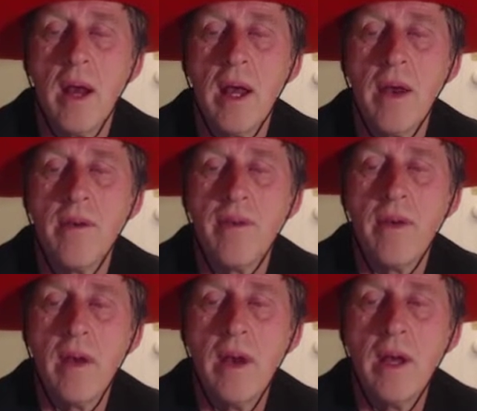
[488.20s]
f
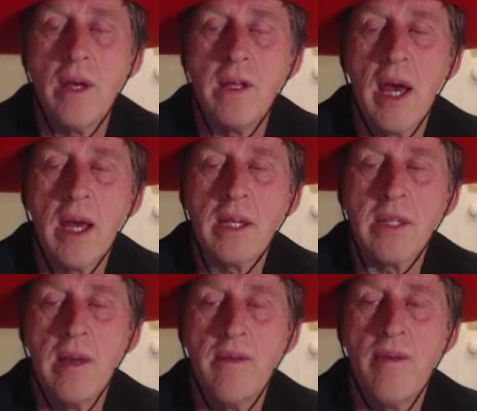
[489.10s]
takes
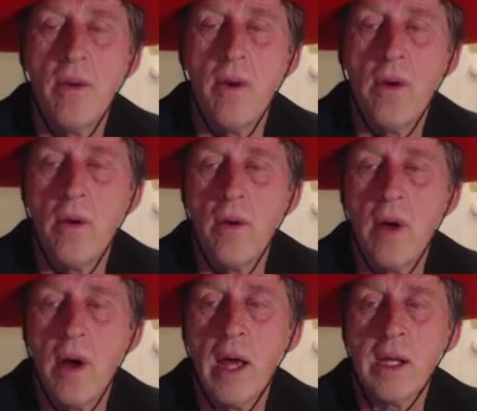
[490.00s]
e4
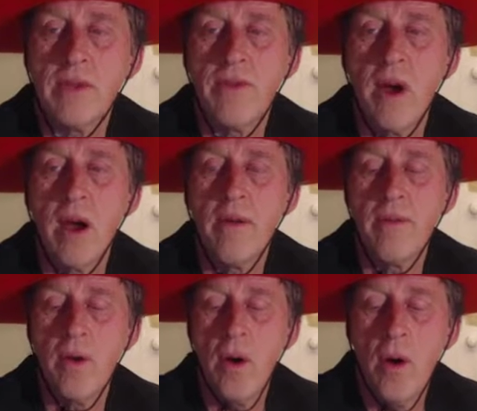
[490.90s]
or h5
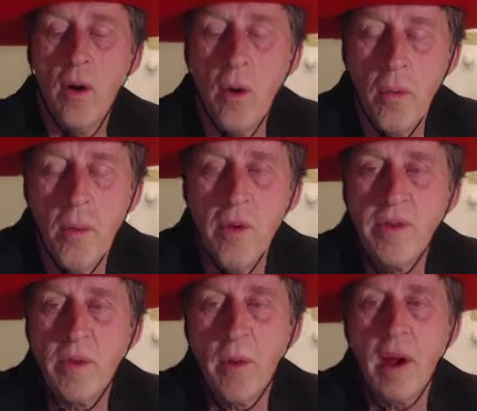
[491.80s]
or
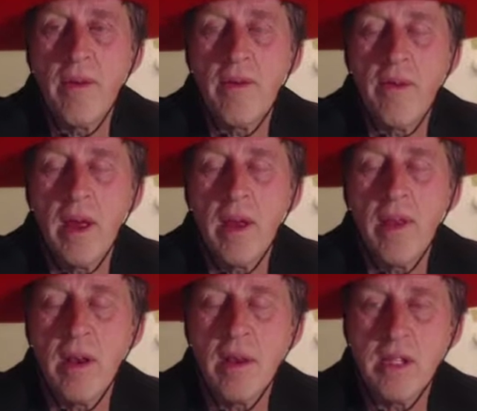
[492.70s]
moves away from there,
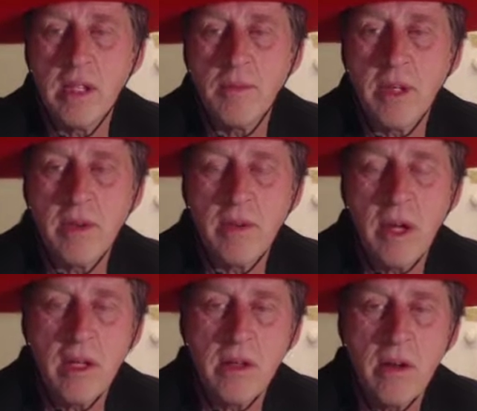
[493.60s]
then just bishop
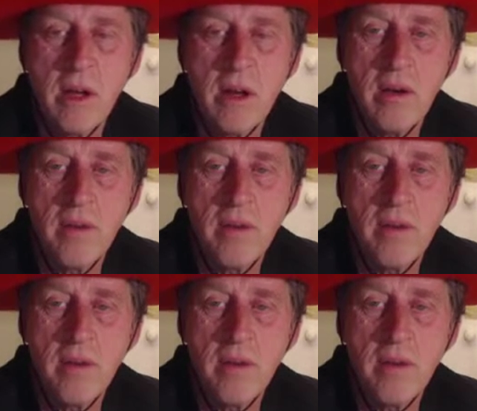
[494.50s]
takes knight.